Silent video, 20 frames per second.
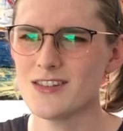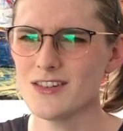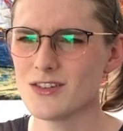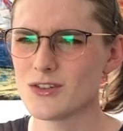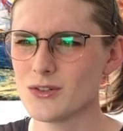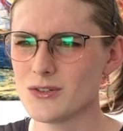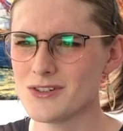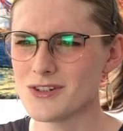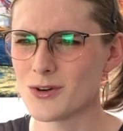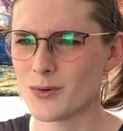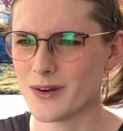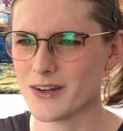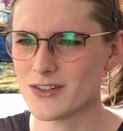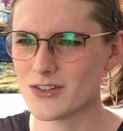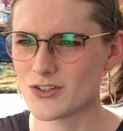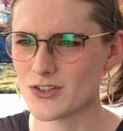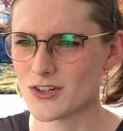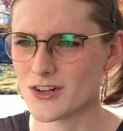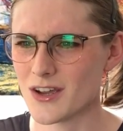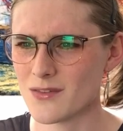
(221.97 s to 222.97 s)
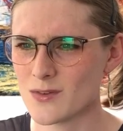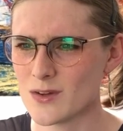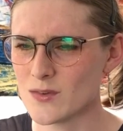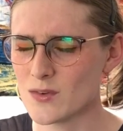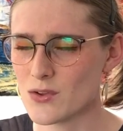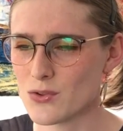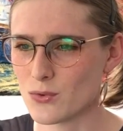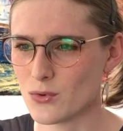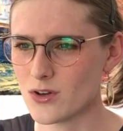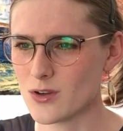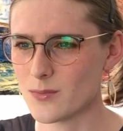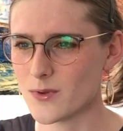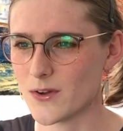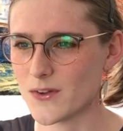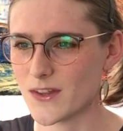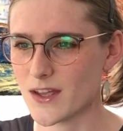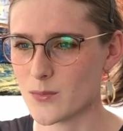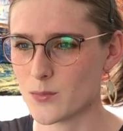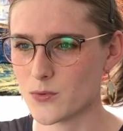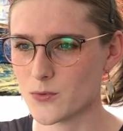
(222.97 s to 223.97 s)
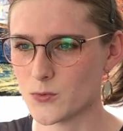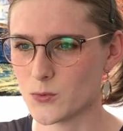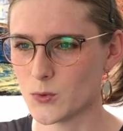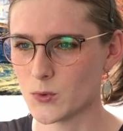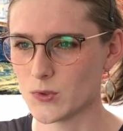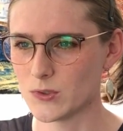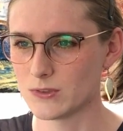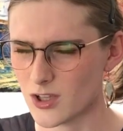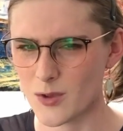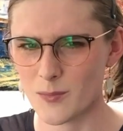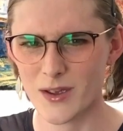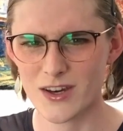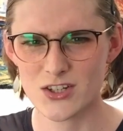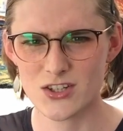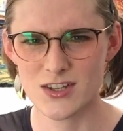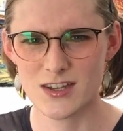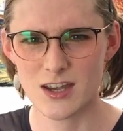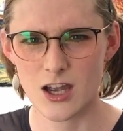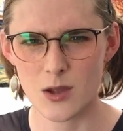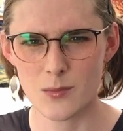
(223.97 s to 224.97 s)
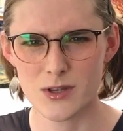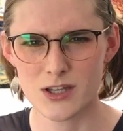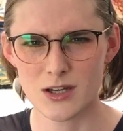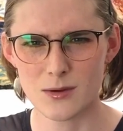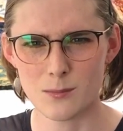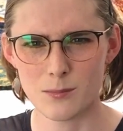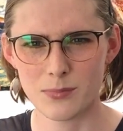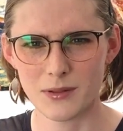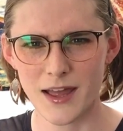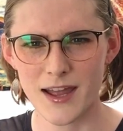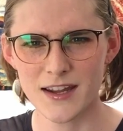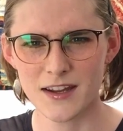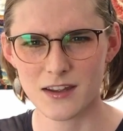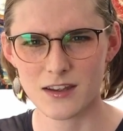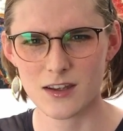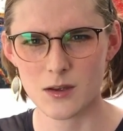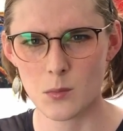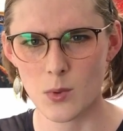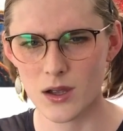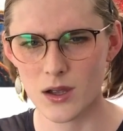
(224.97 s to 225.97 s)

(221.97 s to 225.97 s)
a good question. I've never thought about that before. I'm actually coming up blank.